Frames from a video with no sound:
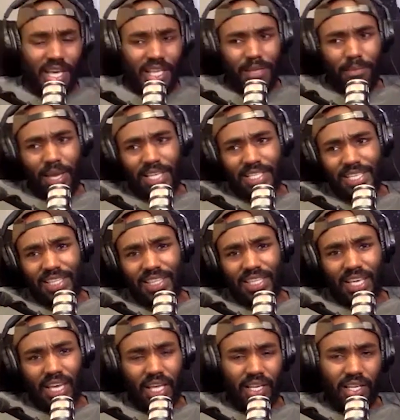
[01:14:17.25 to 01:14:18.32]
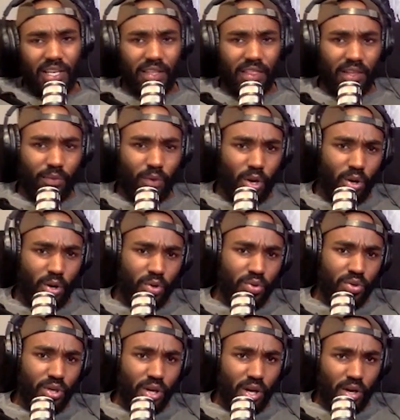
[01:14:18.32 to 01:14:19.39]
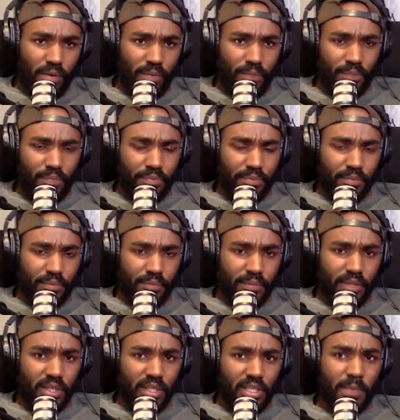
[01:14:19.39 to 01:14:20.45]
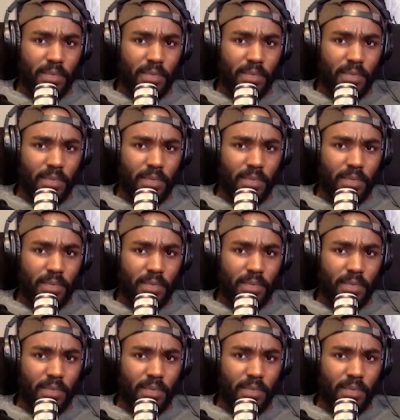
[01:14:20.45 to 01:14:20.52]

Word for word: The man's at the end of the road, you know. I